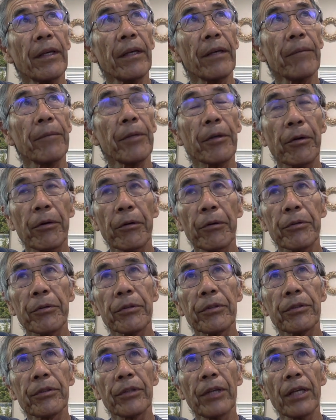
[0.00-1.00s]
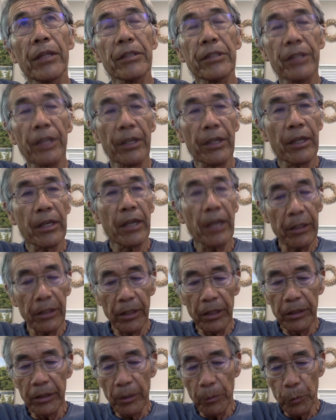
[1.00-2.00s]
because it's like
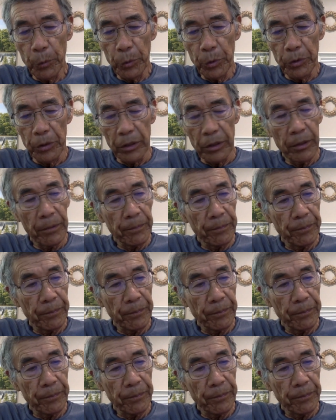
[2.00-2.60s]
cutting the wound.